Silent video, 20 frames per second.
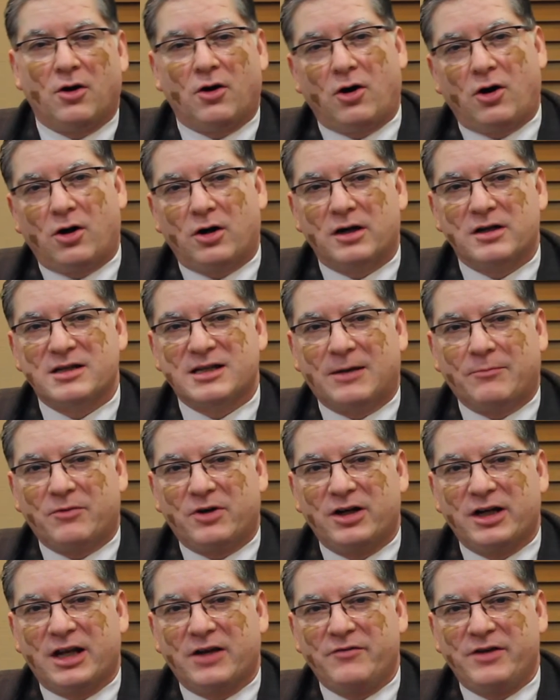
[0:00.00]
or
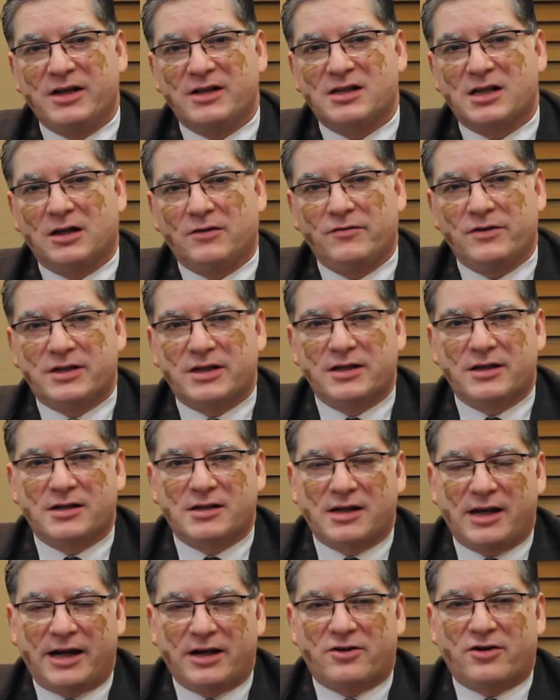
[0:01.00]
someone giving
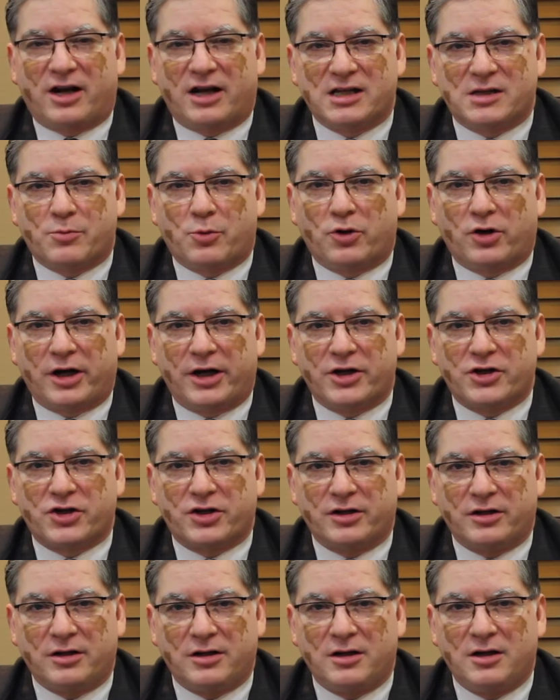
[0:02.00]
services like
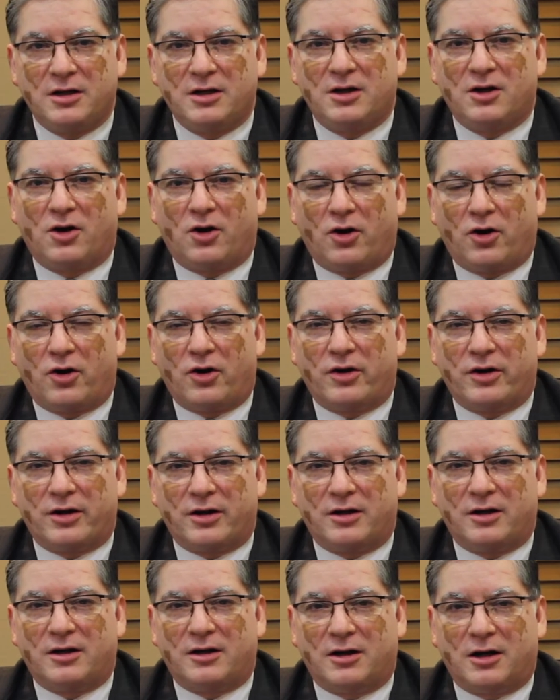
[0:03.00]
transportation or
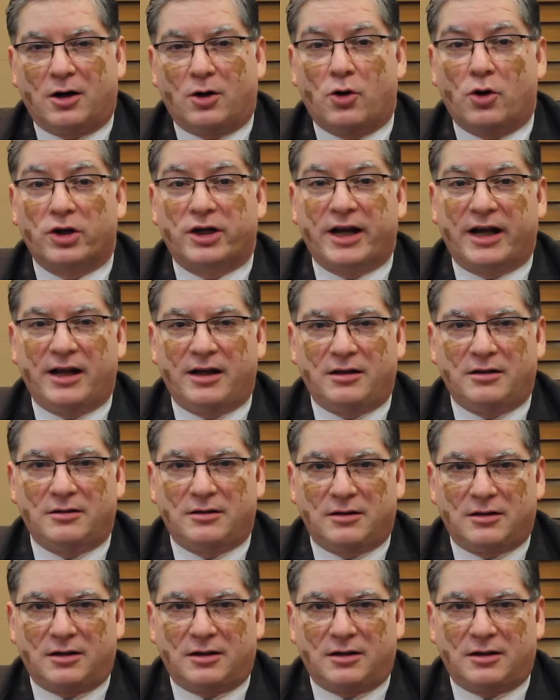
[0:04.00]
a hotel